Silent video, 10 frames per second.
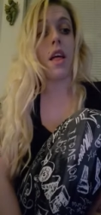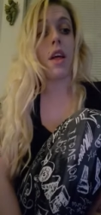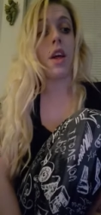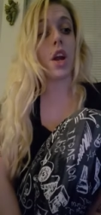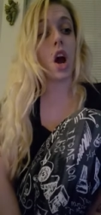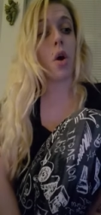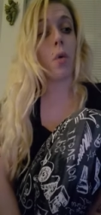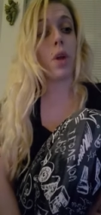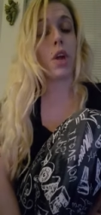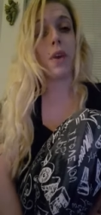you
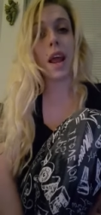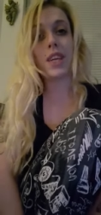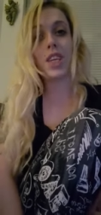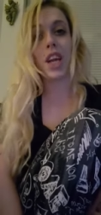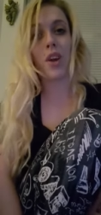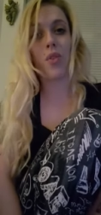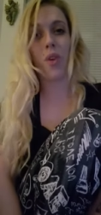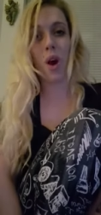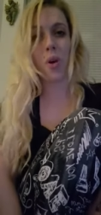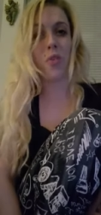know, you can actually
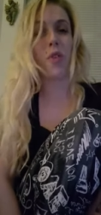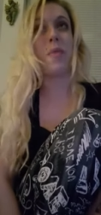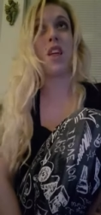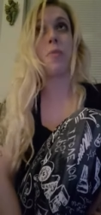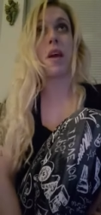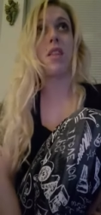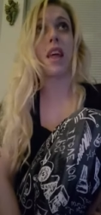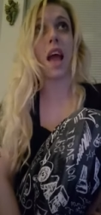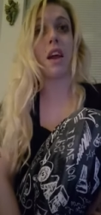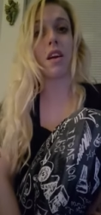grow from the experience.
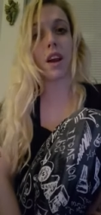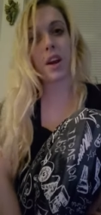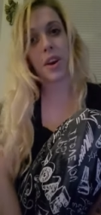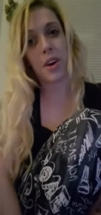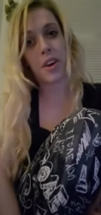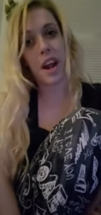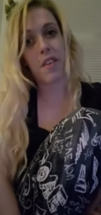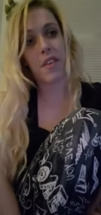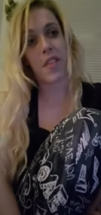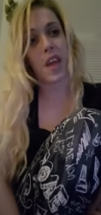Yeah, you were going to hurt and
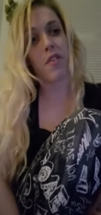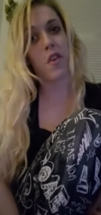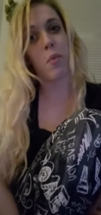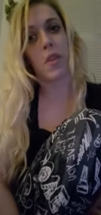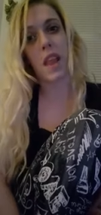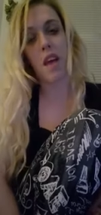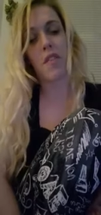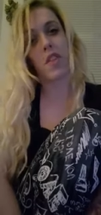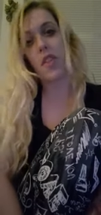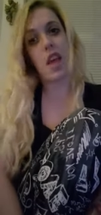everything from
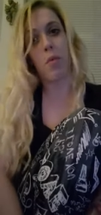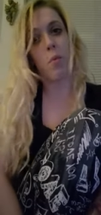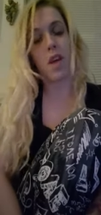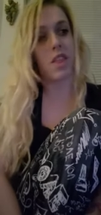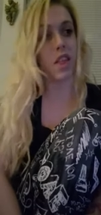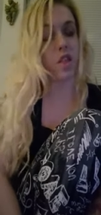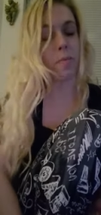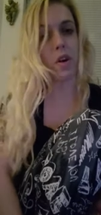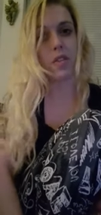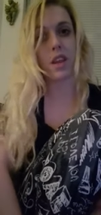whatever it was that the
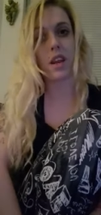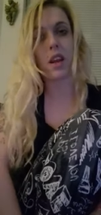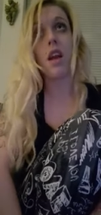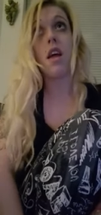person